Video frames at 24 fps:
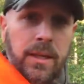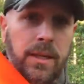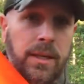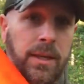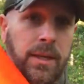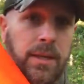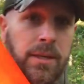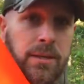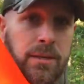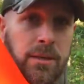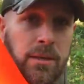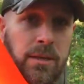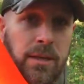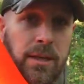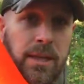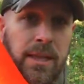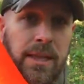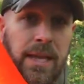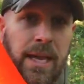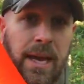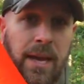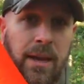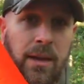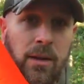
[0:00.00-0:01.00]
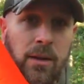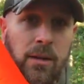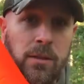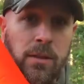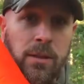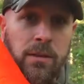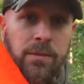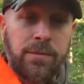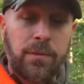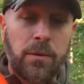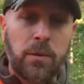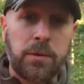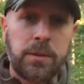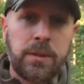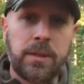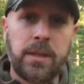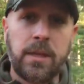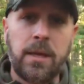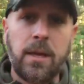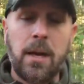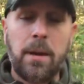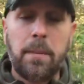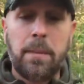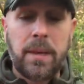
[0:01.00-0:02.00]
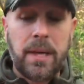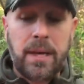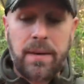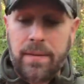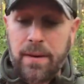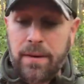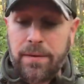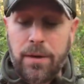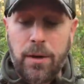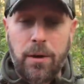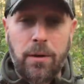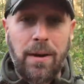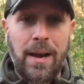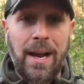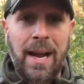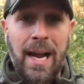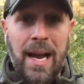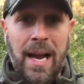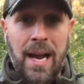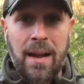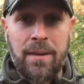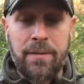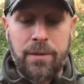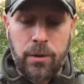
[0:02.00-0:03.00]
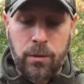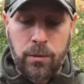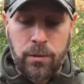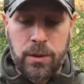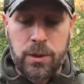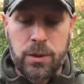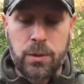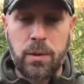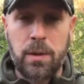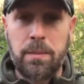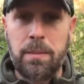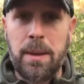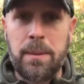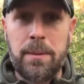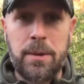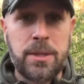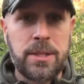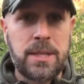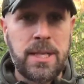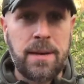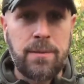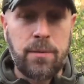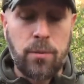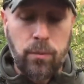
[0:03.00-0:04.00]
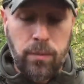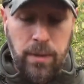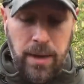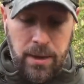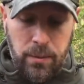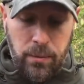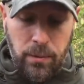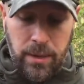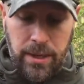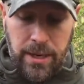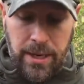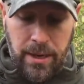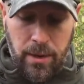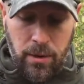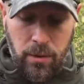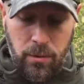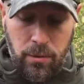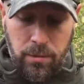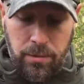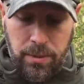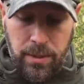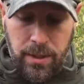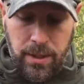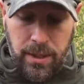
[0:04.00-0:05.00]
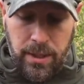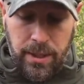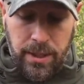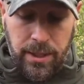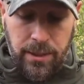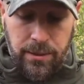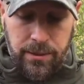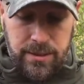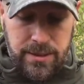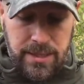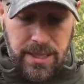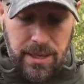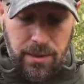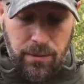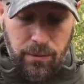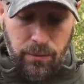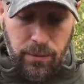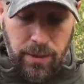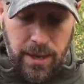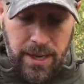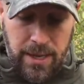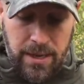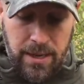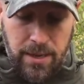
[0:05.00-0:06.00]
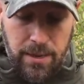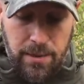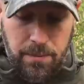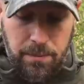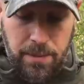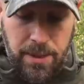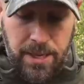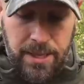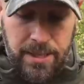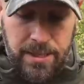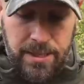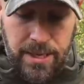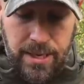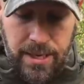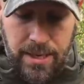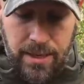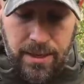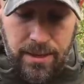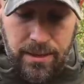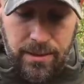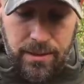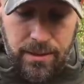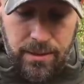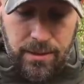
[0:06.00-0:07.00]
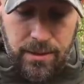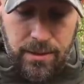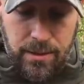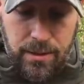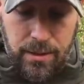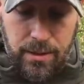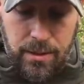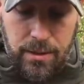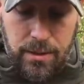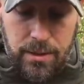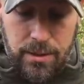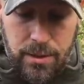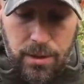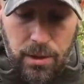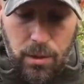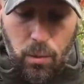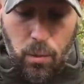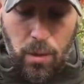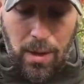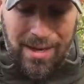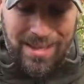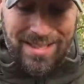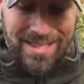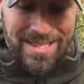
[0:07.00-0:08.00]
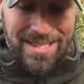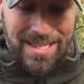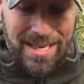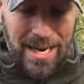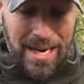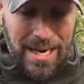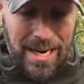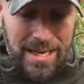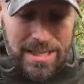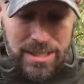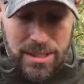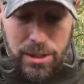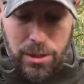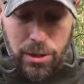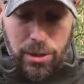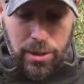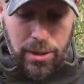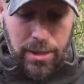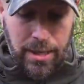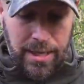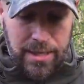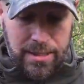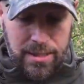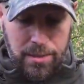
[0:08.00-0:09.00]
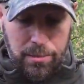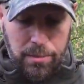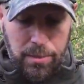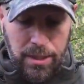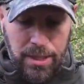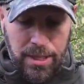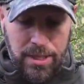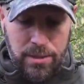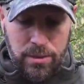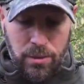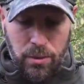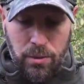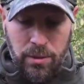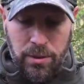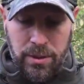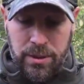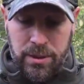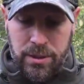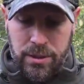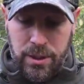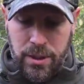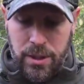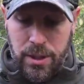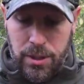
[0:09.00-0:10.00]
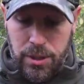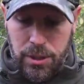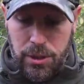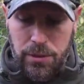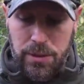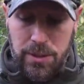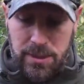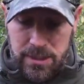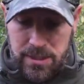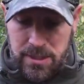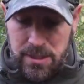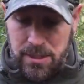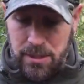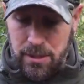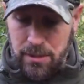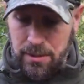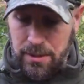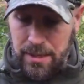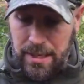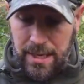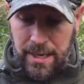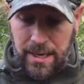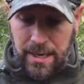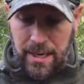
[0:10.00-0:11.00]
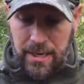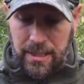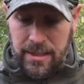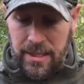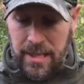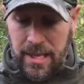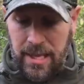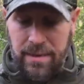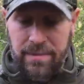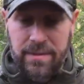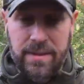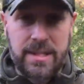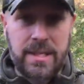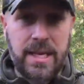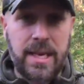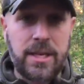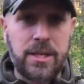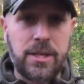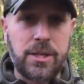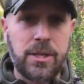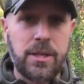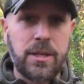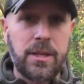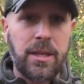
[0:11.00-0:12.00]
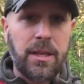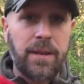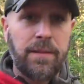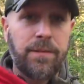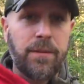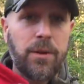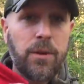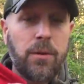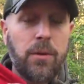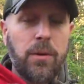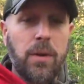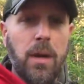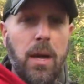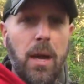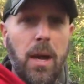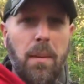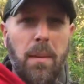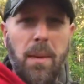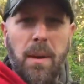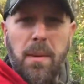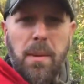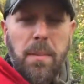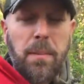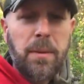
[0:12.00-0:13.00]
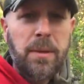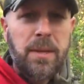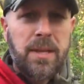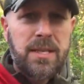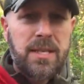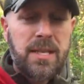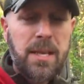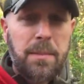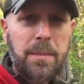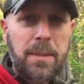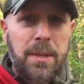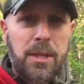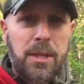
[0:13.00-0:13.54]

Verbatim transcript: Here's a look at that all unfolded. But even if you don't have an orange one, maybe you just have a red one at home. Here's a red bandana. So while it's not as good as the blaze orange, you can still get a lot of attention if you maybe put this up in a